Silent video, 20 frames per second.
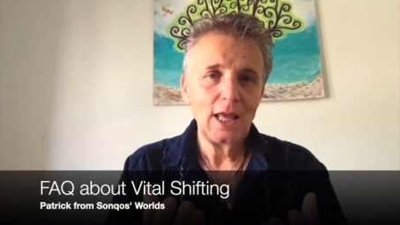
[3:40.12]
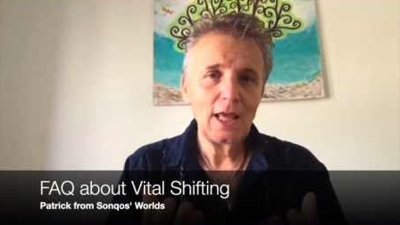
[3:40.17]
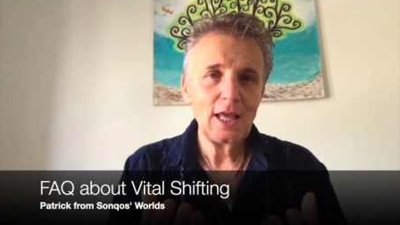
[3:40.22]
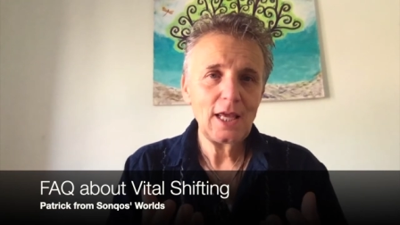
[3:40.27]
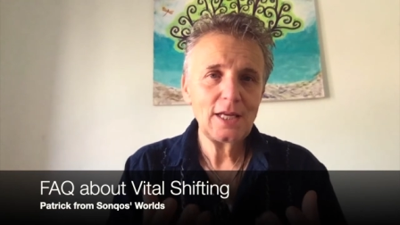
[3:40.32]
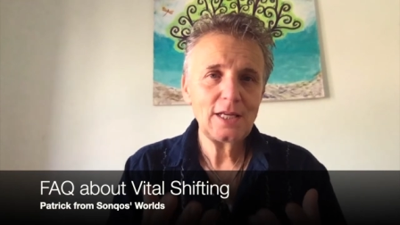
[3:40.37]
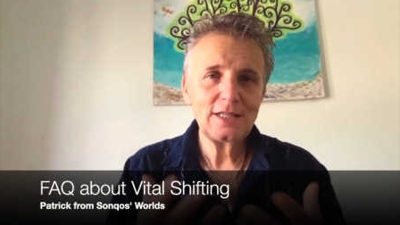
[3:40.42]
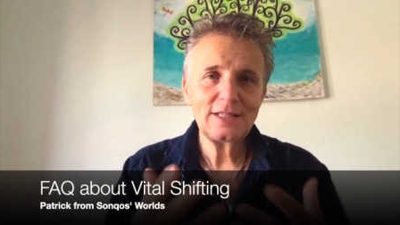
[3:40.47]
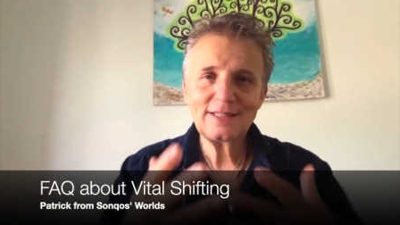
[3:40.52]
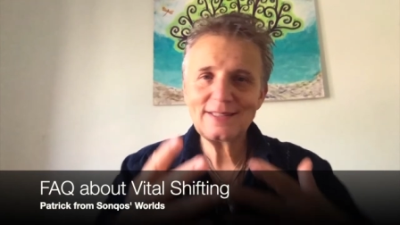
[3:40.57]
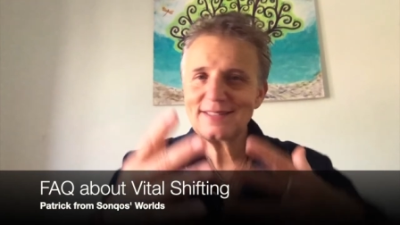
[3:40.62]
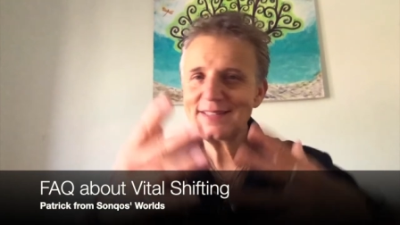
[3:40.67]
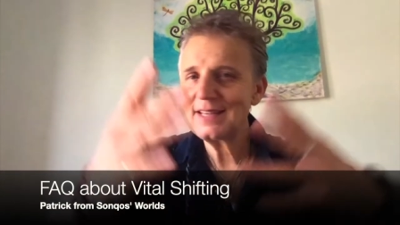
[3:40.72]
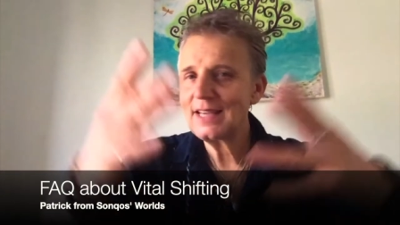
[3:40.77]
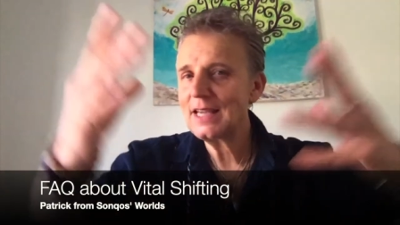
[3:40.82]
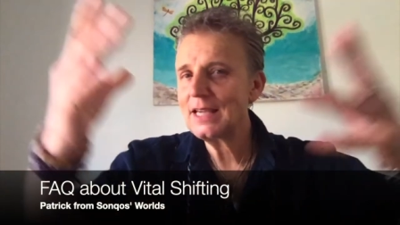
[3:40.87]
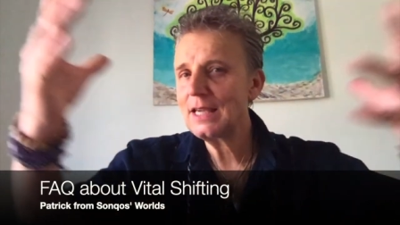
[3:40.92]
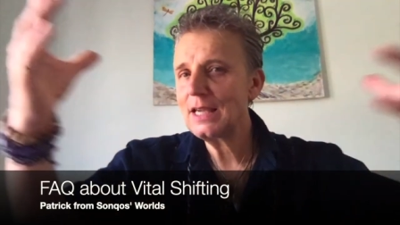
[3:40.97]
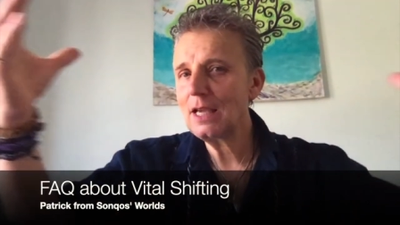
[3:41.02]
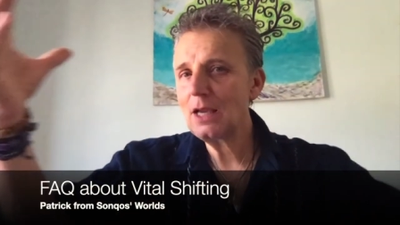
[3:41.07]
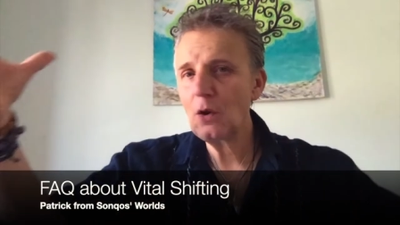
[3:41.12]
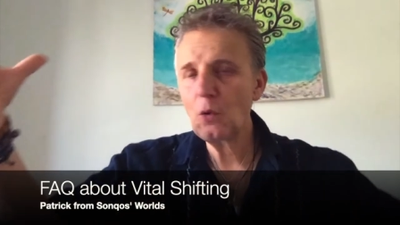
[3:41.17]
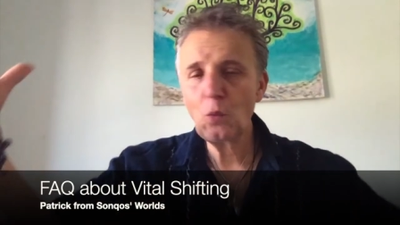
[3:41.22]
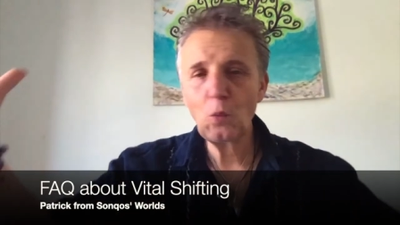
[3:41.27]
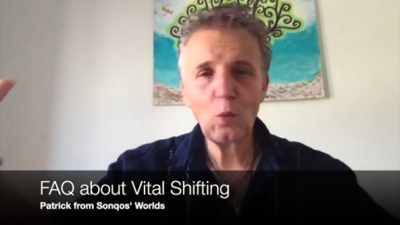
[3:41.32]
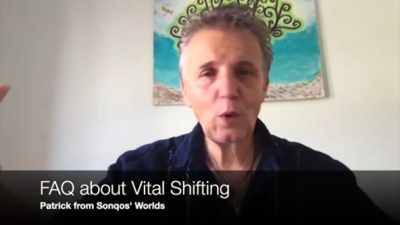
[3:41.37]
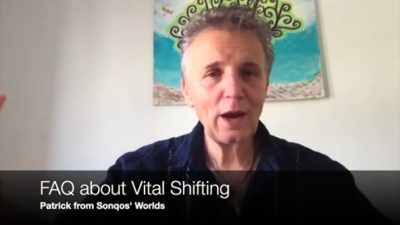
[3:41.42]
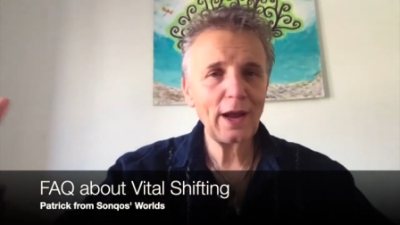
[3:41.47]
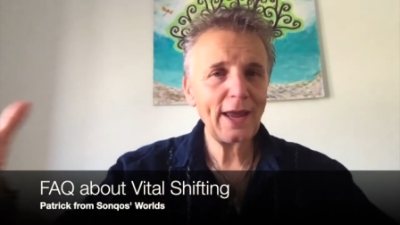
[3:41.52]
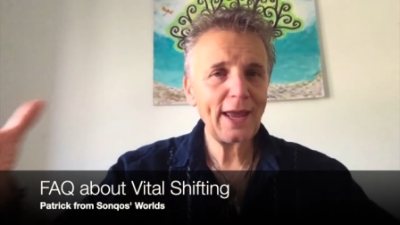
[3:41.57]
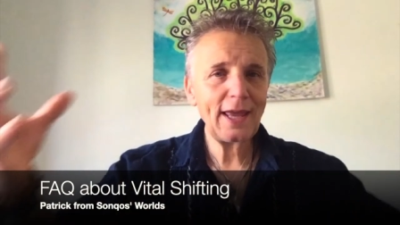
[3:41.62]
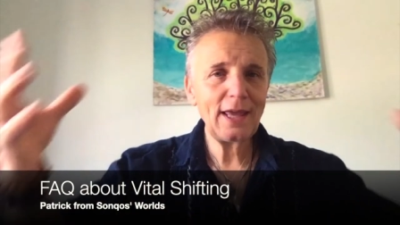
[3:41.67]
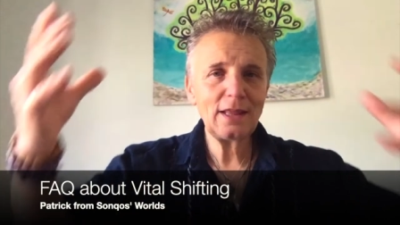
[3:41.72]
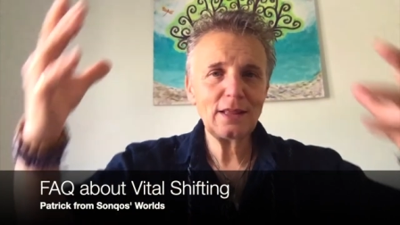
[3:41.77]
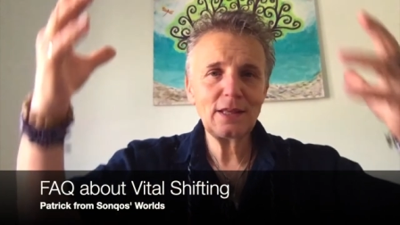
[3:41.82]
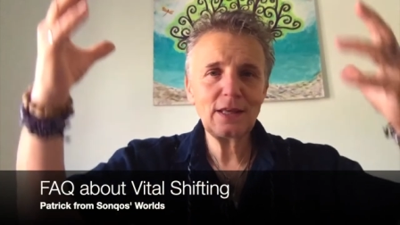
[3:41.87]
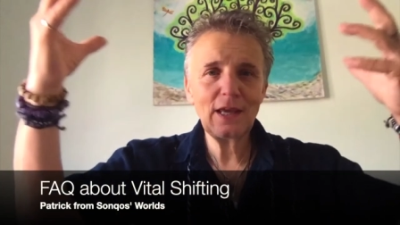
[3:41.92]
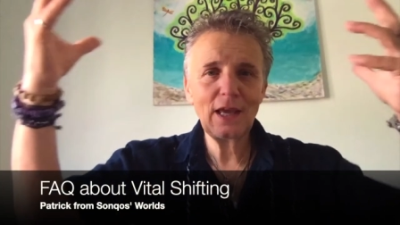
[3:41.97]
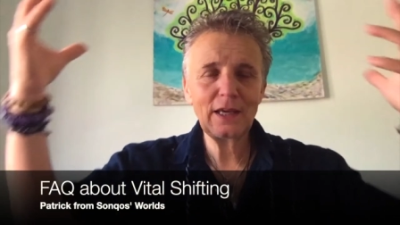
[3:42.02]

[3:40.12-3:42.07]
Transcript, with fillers: it is taking away the